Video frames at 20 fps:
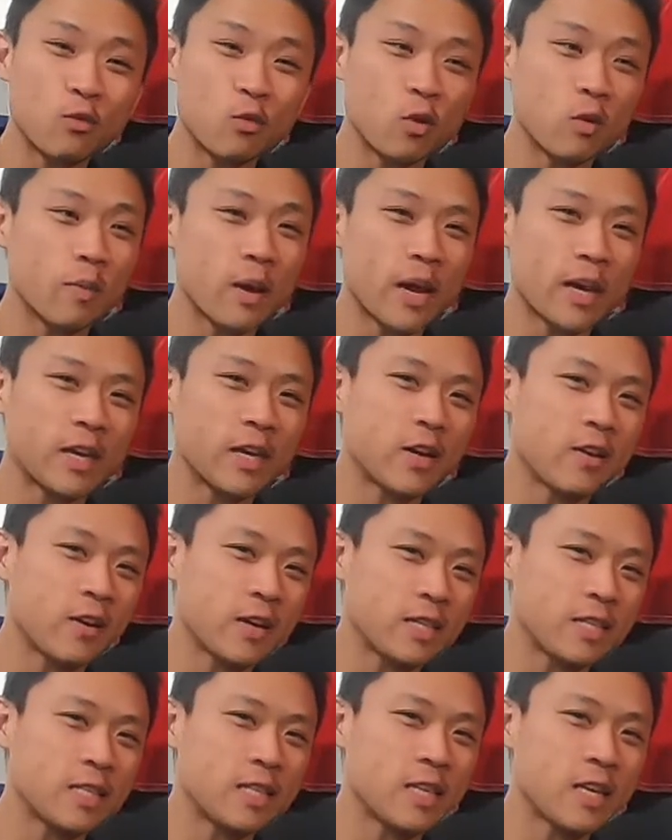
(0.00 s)
We're back here
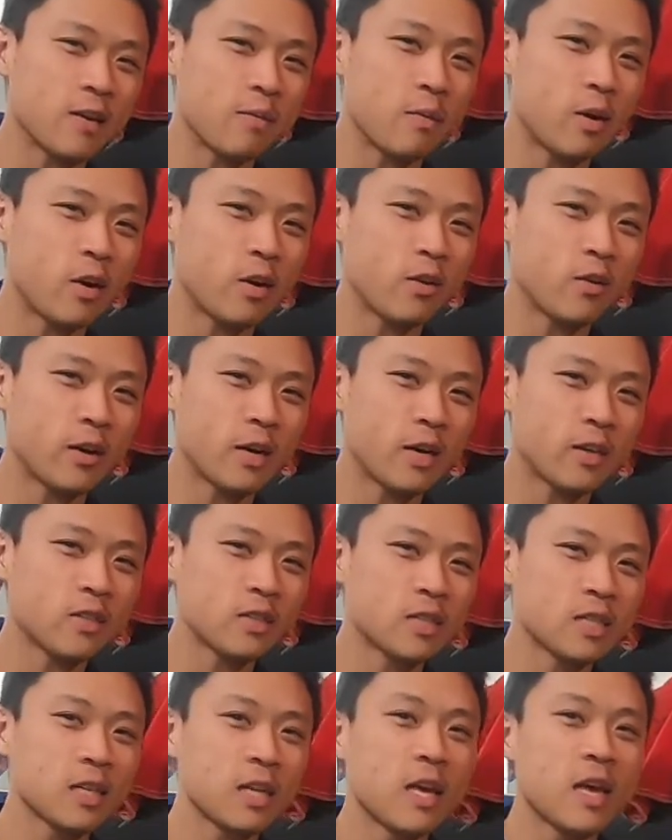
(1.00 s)
at CM
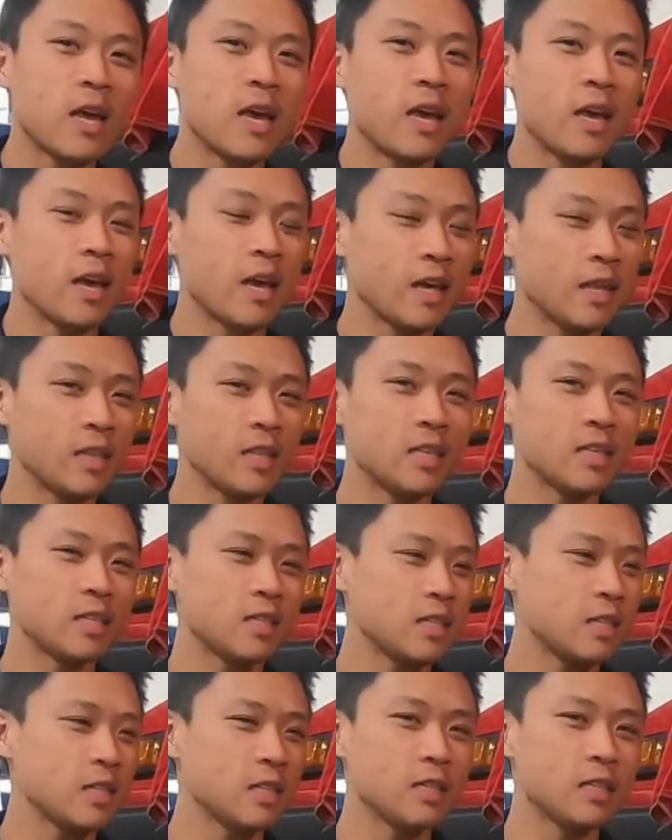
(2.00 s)
Autohaus, and
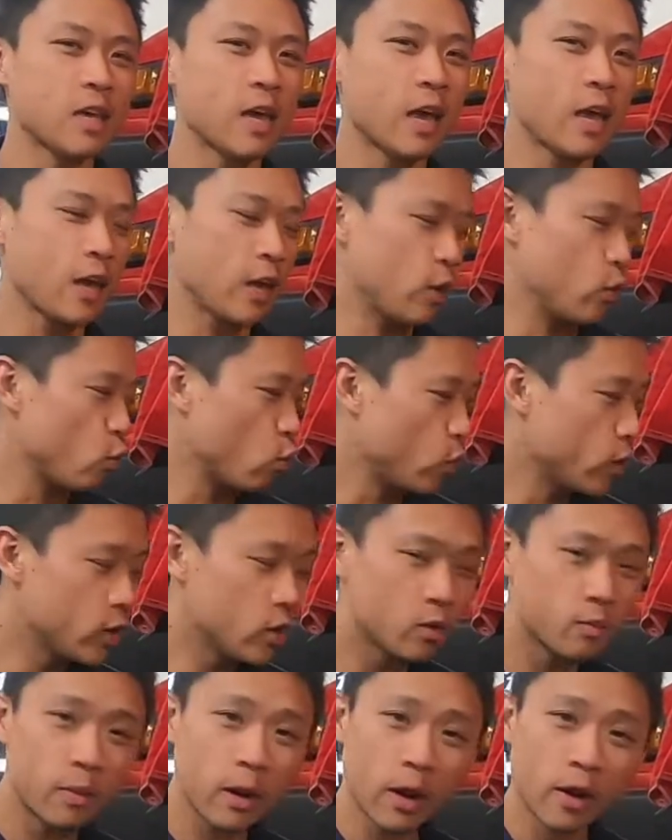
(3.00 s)
this is a
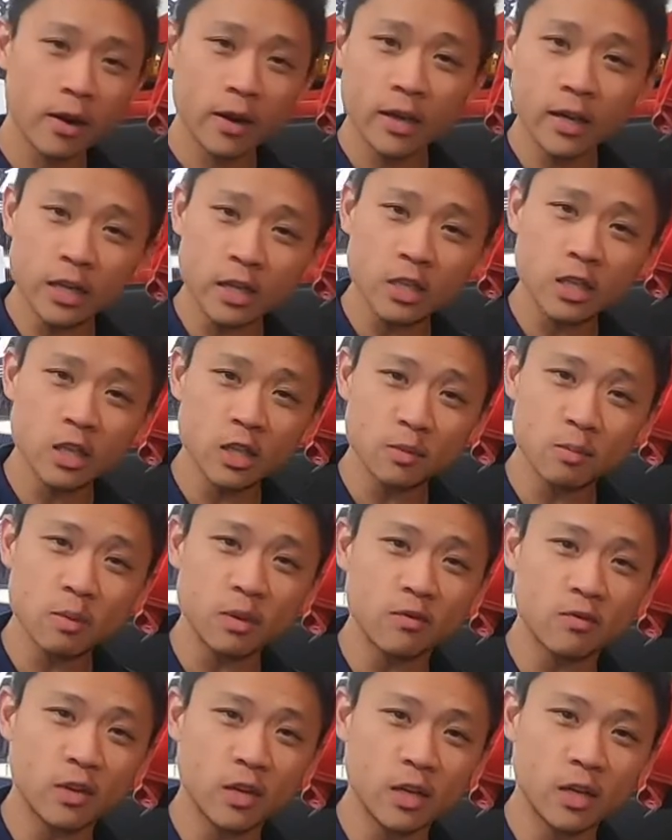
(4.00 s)
wheel bearing
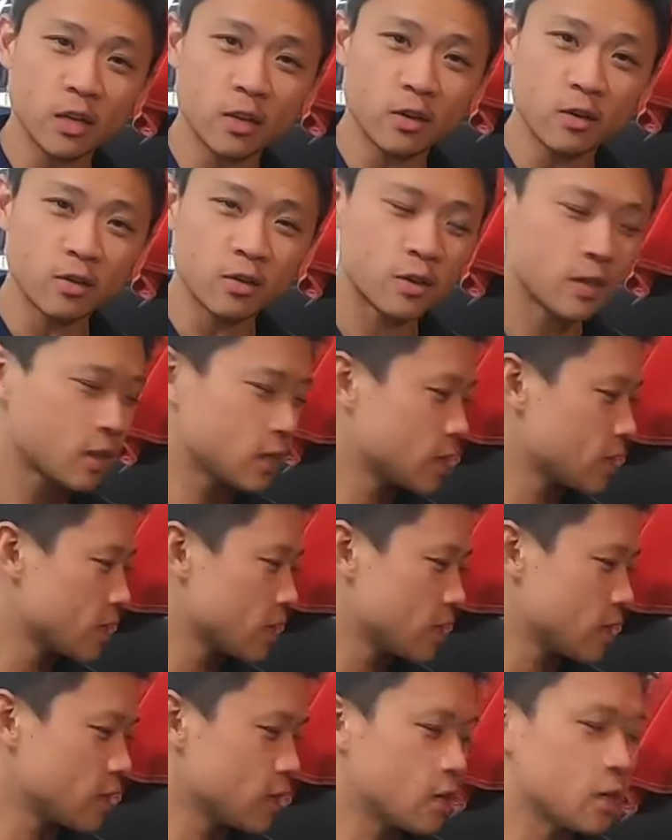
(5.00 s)
adjustment video.
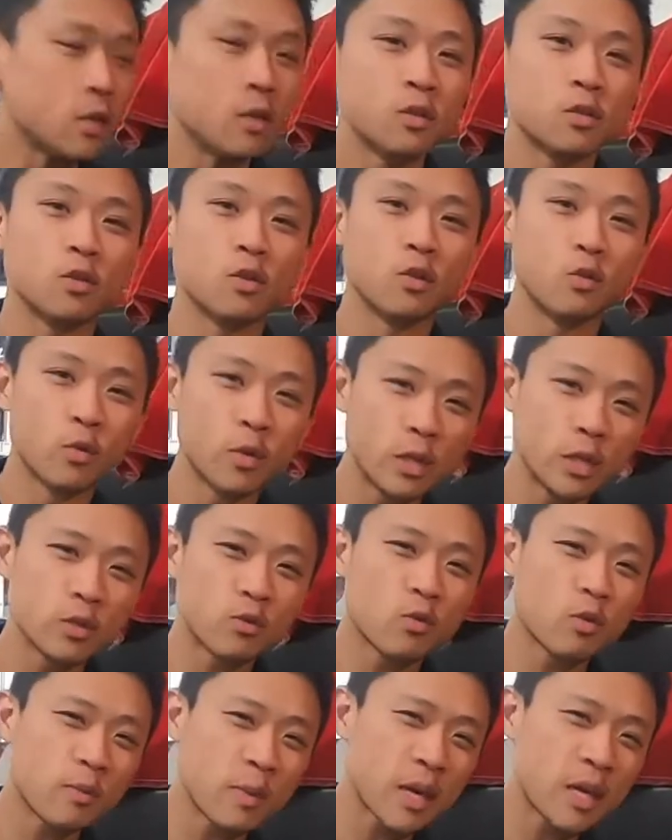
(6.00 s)
So the
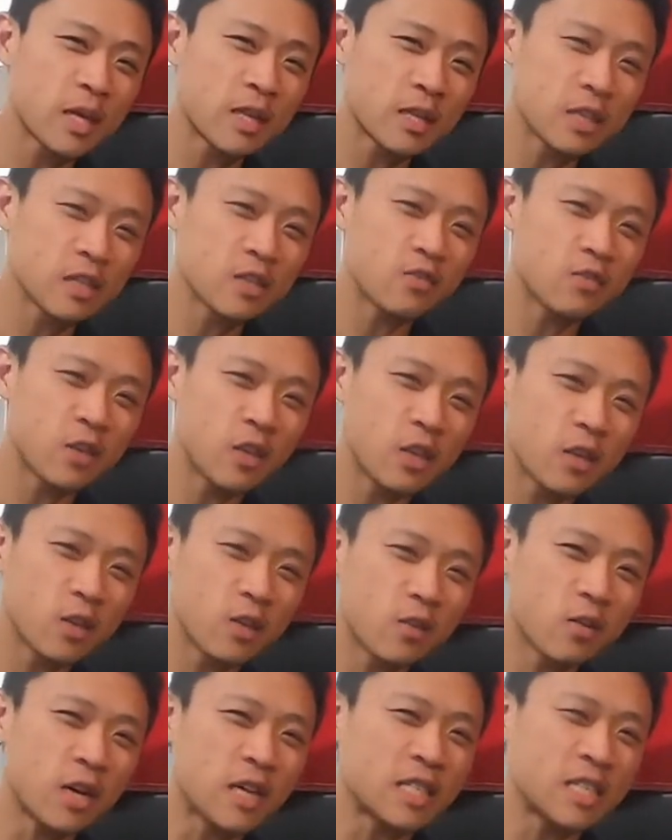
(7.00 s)
reason we're making this
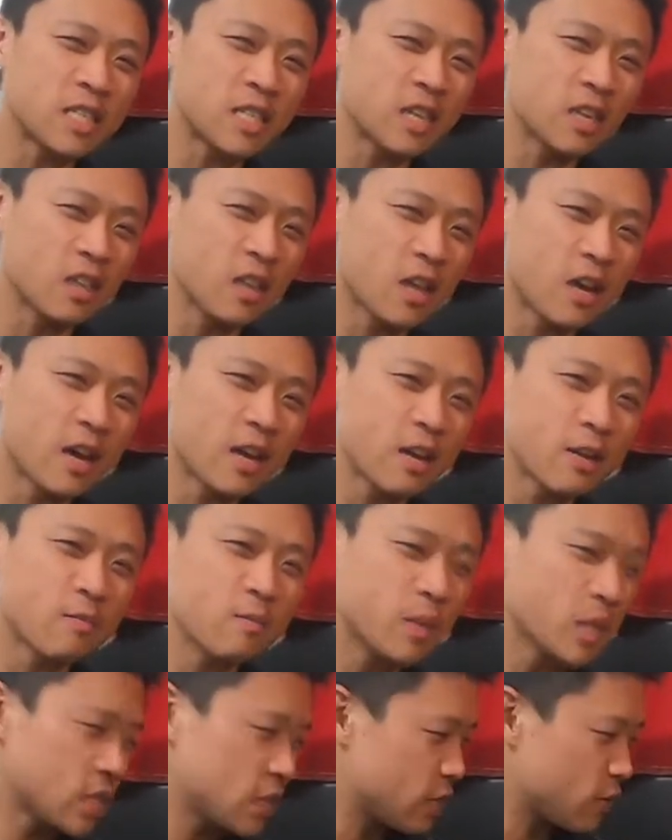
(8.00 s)
video, I see a lot of
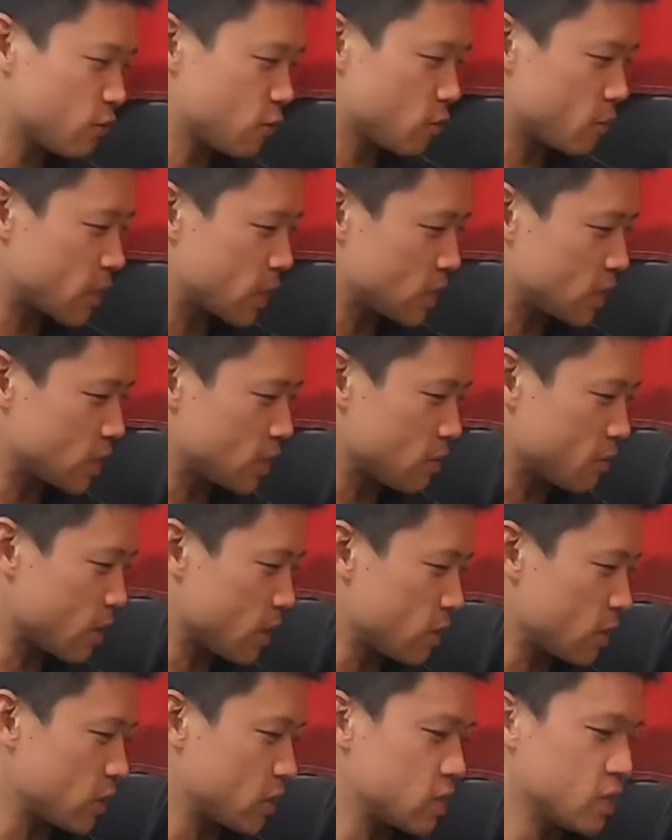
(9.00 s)
misinformation
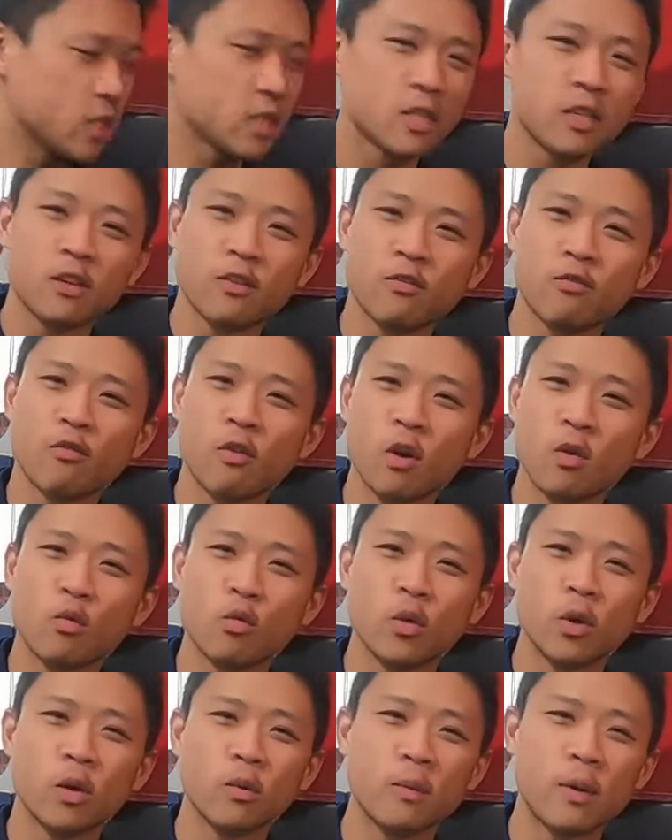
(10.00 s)
about adjusting
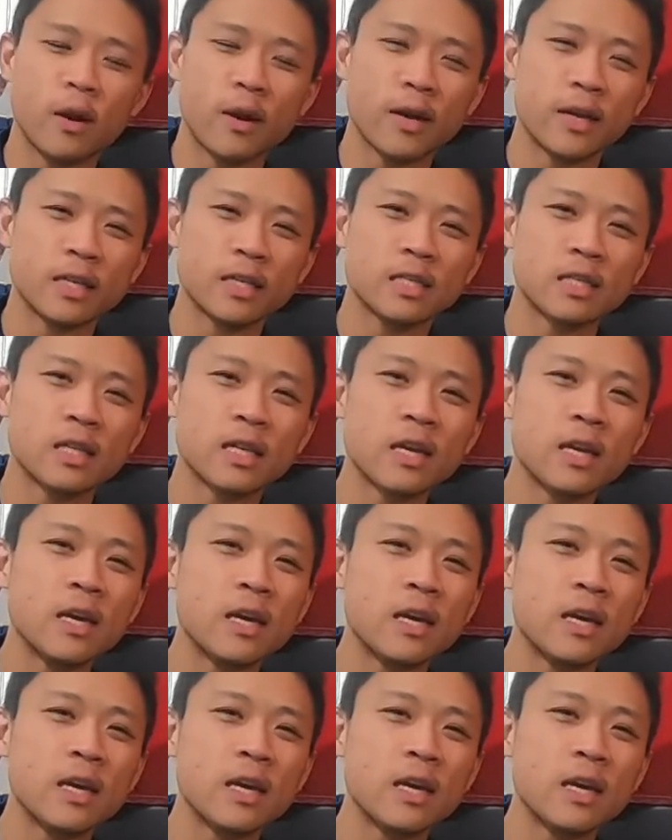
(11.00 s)
front wheel bearings.